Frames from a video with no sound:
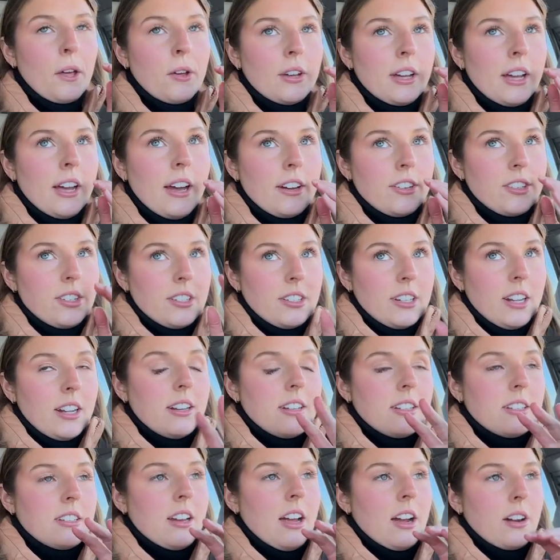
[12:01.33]
Okay, I just ate a
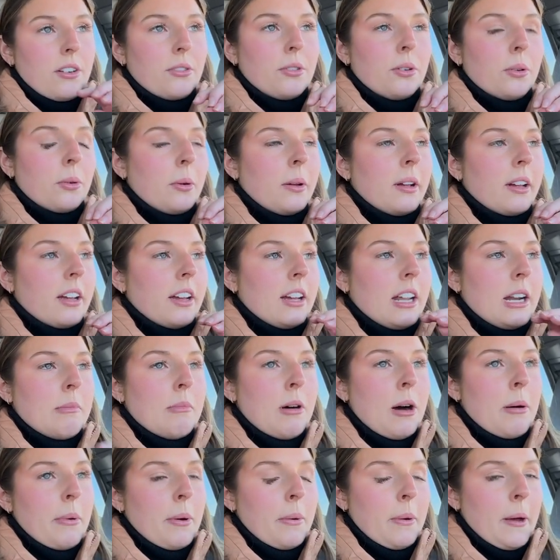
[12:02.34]
snack real quick and I'm
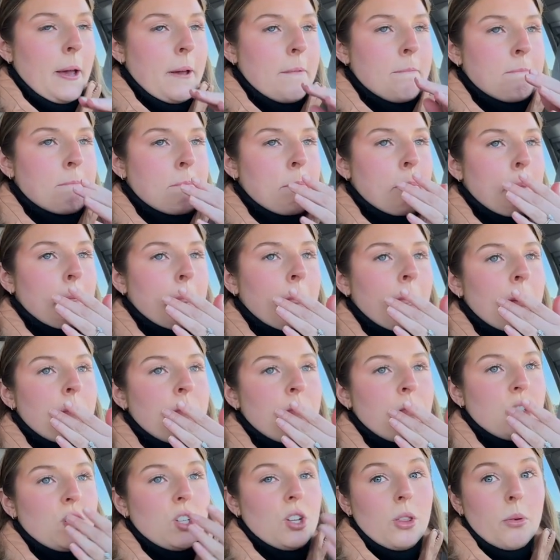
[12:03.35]
on my way
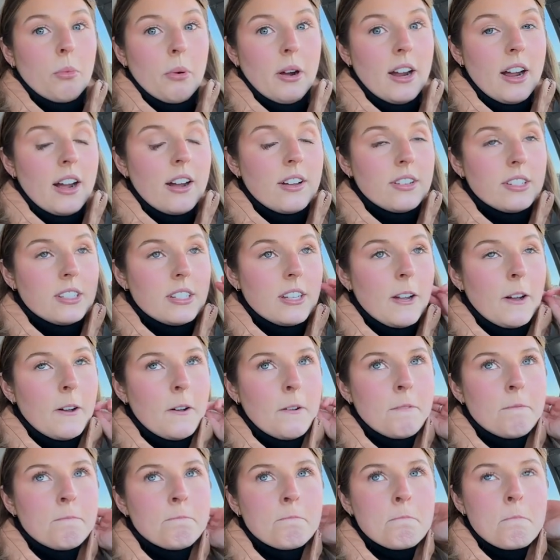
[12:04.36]
to the warehouse
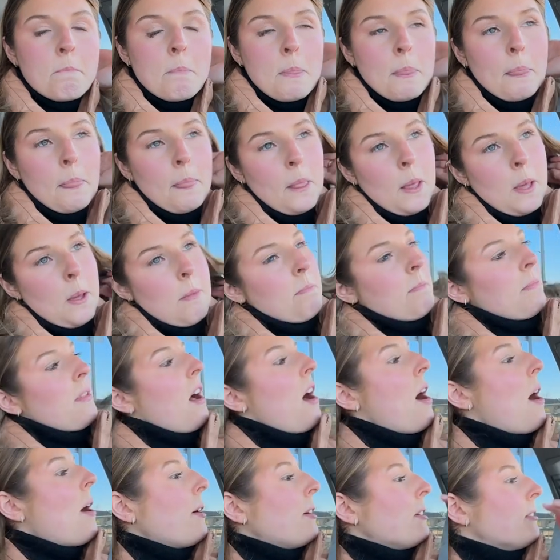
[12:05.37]
sale.
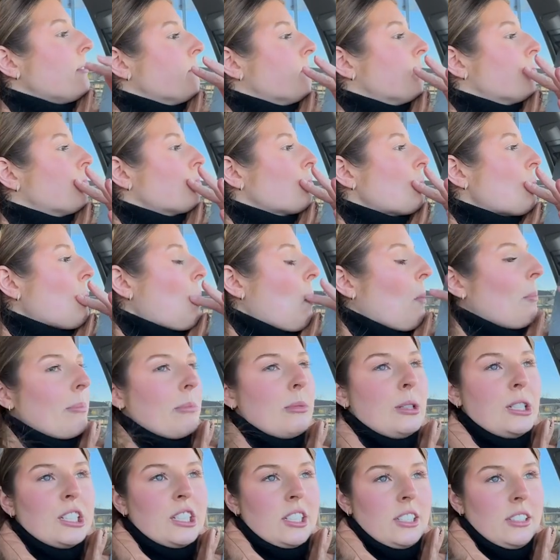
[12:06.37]
Um,
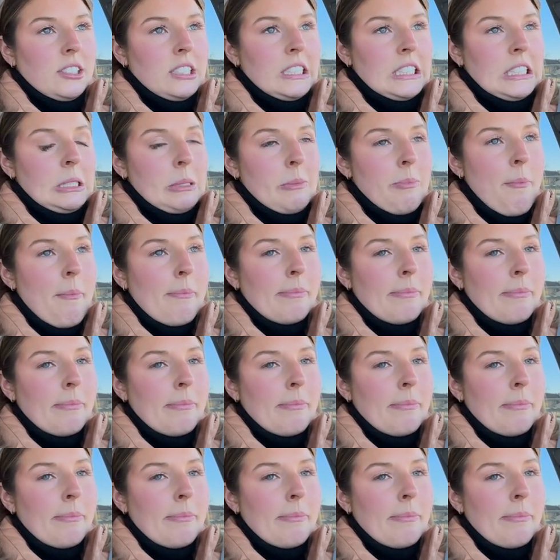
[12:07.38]
we shall see.